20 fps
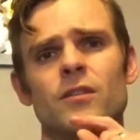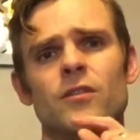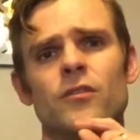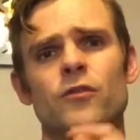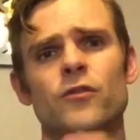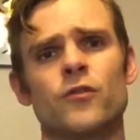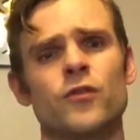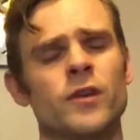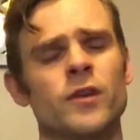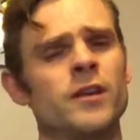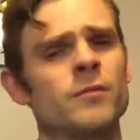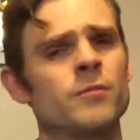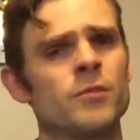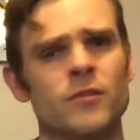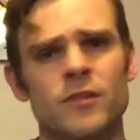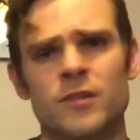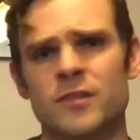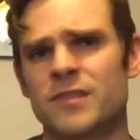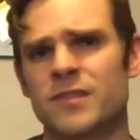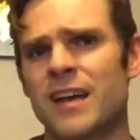freedom
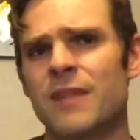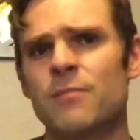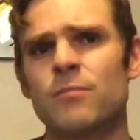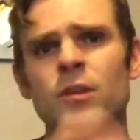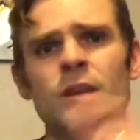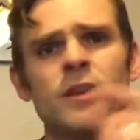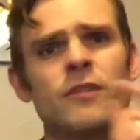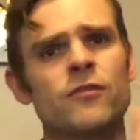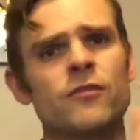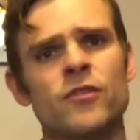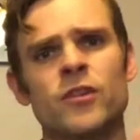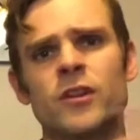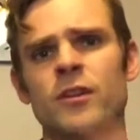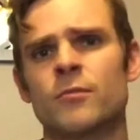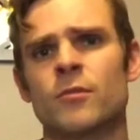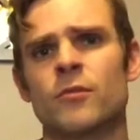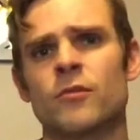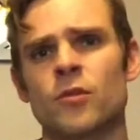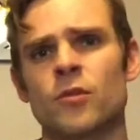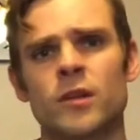of assembly,
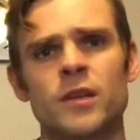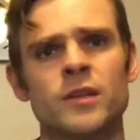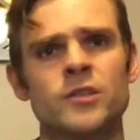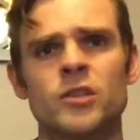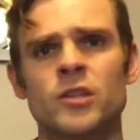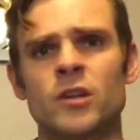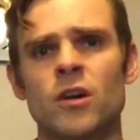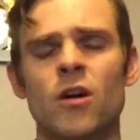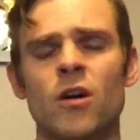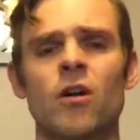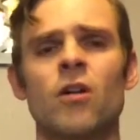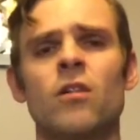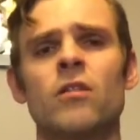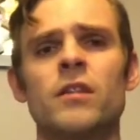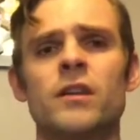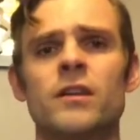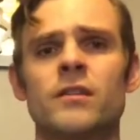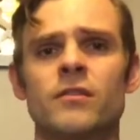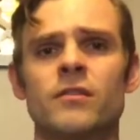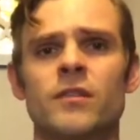freedom of religion, all
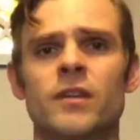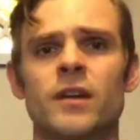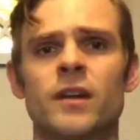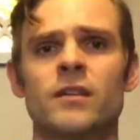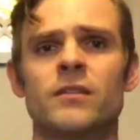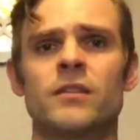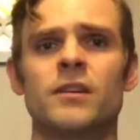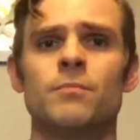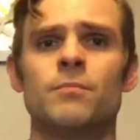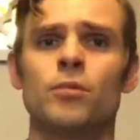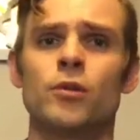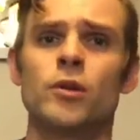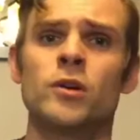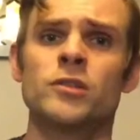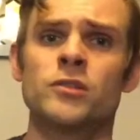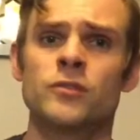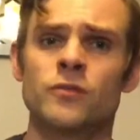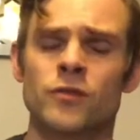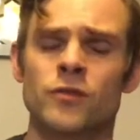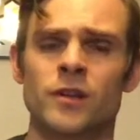these things. He
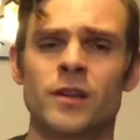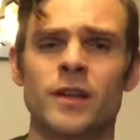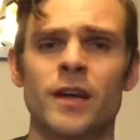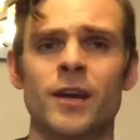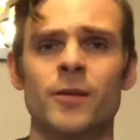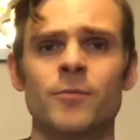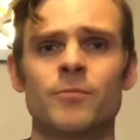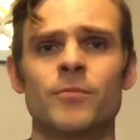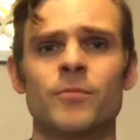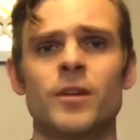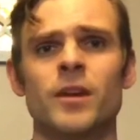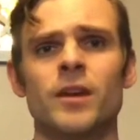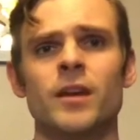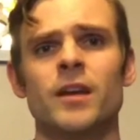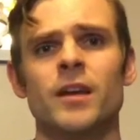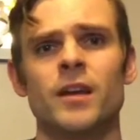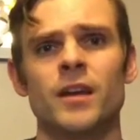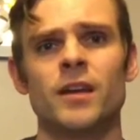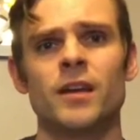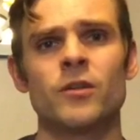pushed for them
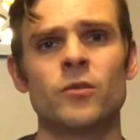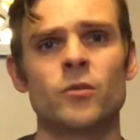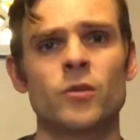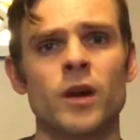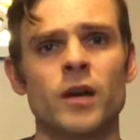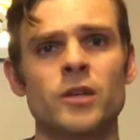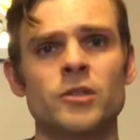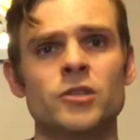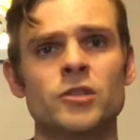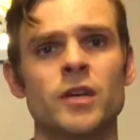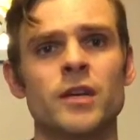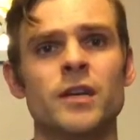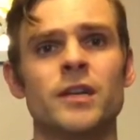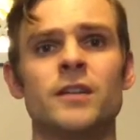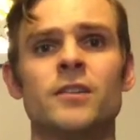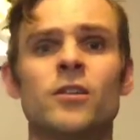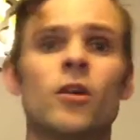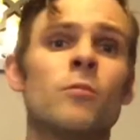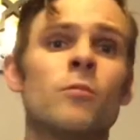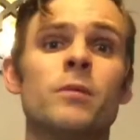in Russia. He
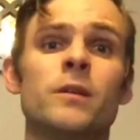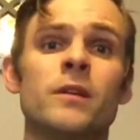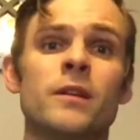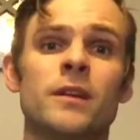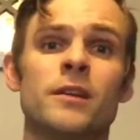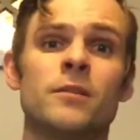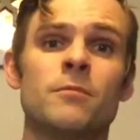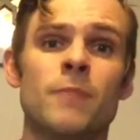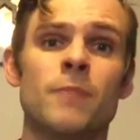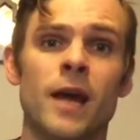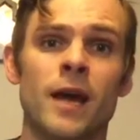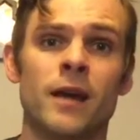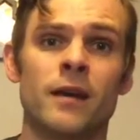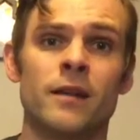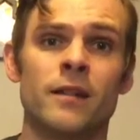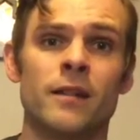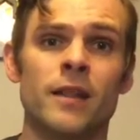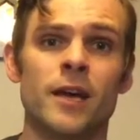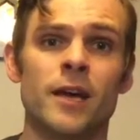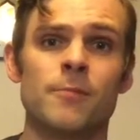openly
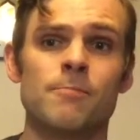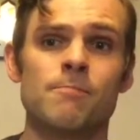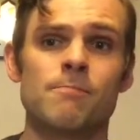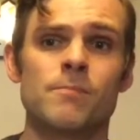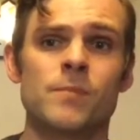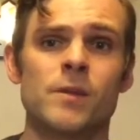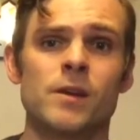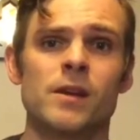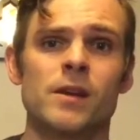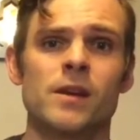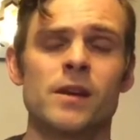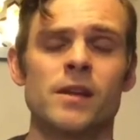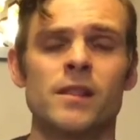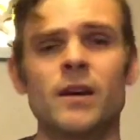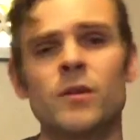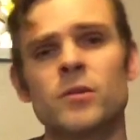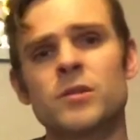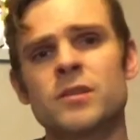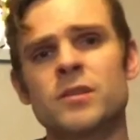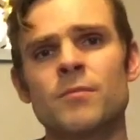demanded them. And
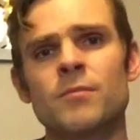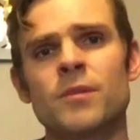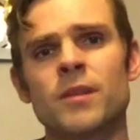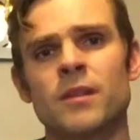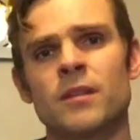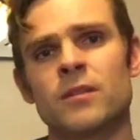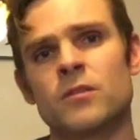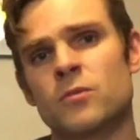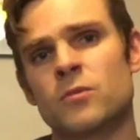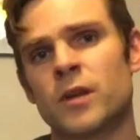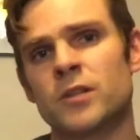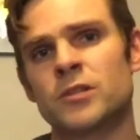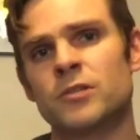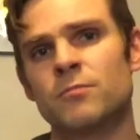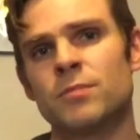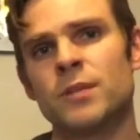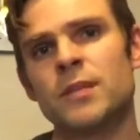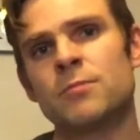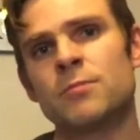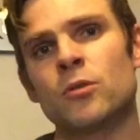that was something that the Russian
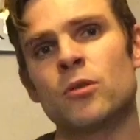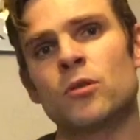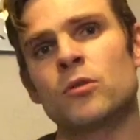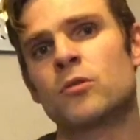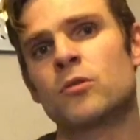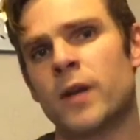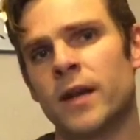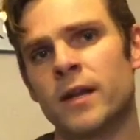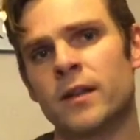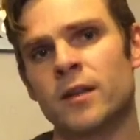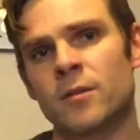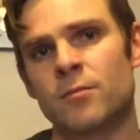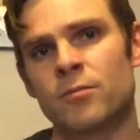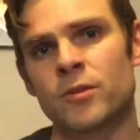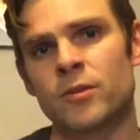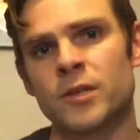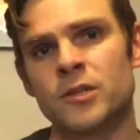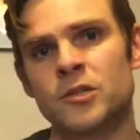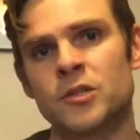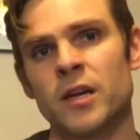people greatly
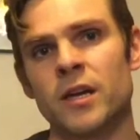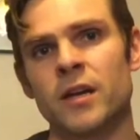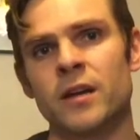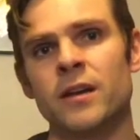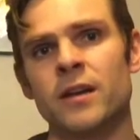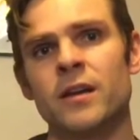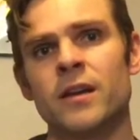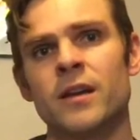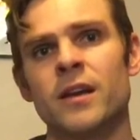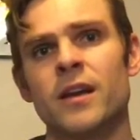appreciated,